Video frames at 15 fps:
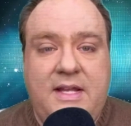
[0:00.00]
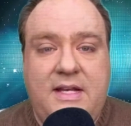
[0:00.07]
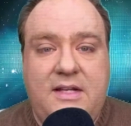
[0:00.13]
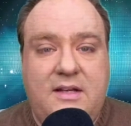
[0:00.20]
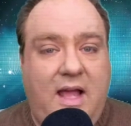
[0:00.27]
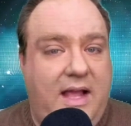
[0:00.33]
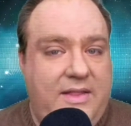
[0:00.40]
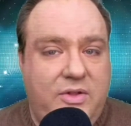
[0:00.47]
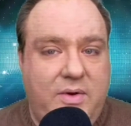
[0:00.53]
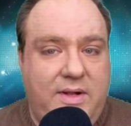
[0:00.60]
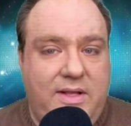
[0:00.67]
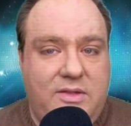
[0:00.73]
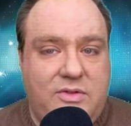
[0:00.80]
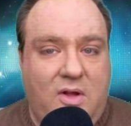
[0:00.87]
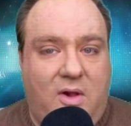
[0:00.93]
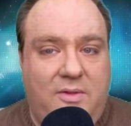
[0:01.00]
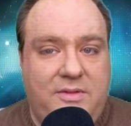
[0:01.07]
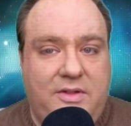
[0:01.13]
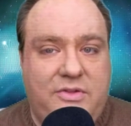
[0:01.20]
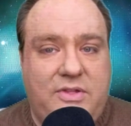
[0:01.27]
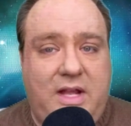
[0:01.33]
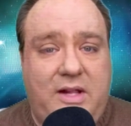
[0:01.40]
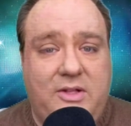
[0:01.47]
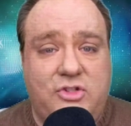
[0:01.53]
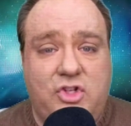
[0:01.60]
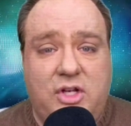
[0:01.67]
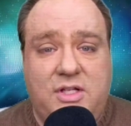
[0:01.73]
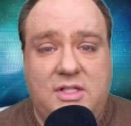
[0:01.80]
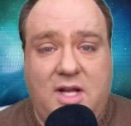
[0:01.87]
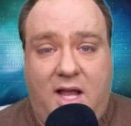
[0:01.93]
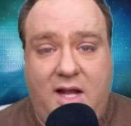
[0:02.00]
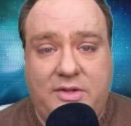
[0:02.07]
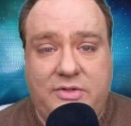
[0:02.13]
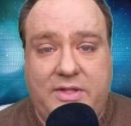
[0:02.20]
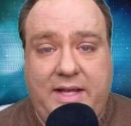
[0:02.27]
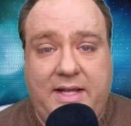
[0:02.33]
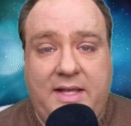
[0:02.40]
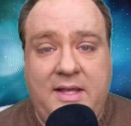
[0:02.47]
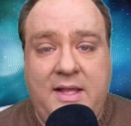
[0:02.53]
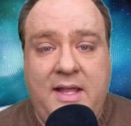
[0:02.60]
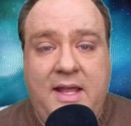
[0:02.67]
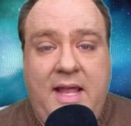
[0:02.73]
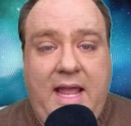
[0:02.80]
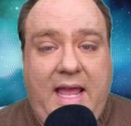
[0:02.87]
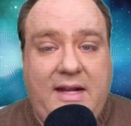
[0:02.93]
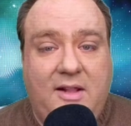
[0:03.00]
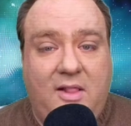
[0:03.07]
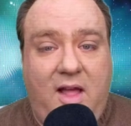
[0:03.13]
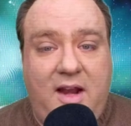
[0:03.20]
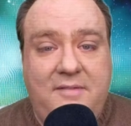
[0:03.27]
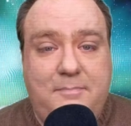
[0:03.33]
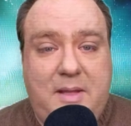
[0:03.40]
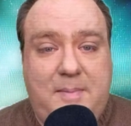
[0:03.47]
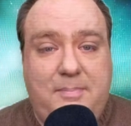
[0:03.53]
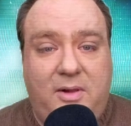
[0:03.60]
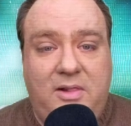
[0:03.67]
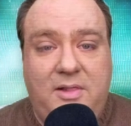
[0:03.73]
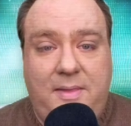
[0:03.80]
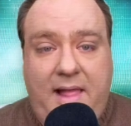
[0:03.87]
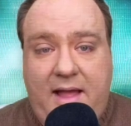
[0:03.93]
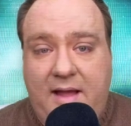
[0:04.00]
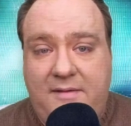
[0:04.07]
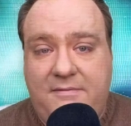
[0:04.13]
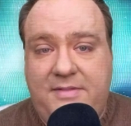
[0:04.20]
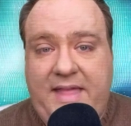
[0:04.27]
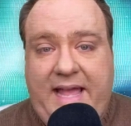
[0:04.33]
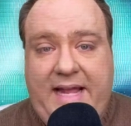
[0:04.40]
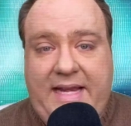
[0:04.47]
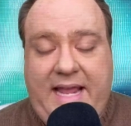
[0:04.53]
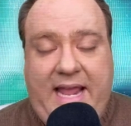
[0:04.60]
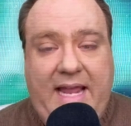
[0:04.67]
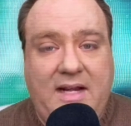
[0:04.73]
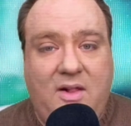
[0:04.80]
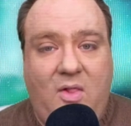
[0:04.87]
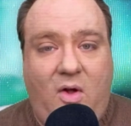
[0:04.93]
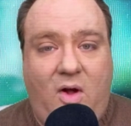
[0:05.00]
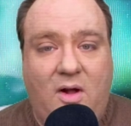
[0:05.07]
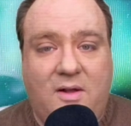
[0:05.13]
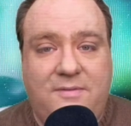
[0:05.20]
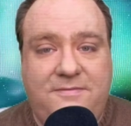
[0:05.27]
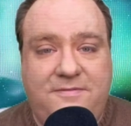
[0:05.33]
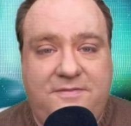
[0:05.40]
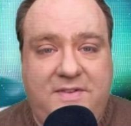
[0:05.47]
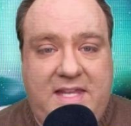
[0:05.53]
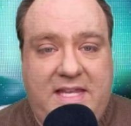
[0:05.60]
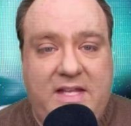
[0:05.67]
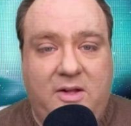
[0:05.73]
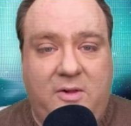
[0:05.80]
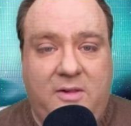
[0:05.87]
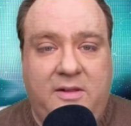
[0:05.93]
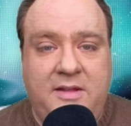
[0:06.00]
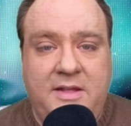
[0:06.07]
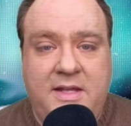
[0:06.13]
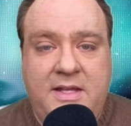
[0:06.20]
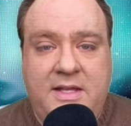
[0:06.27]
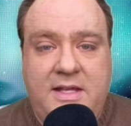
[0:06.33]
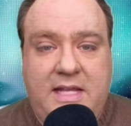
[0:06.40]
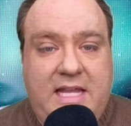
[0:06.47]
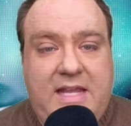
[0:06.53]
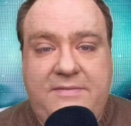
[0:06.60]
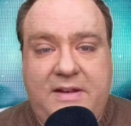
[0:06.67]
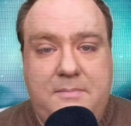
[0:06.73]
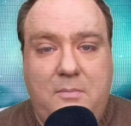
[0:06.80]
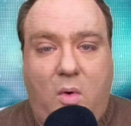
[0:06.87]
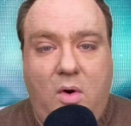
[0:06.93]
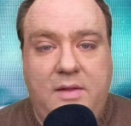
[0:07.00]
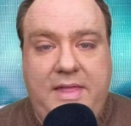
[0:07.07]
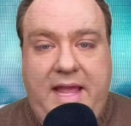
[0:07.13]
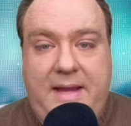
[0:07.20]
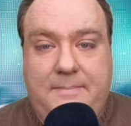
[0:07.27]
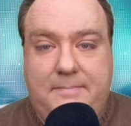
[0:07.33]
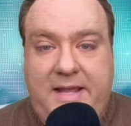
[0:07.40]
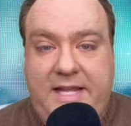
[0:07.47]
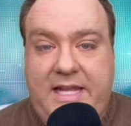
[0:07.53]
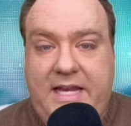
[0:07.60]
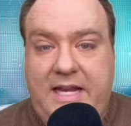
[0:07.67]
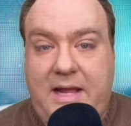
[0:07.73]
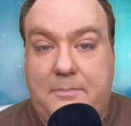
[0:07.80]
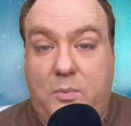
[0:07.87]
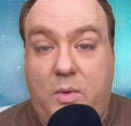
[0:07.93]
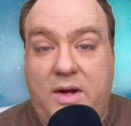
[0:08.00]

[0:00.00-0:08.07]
neither is all nostalgia toxic. And a lot of people love that analog feel. Even more than picking up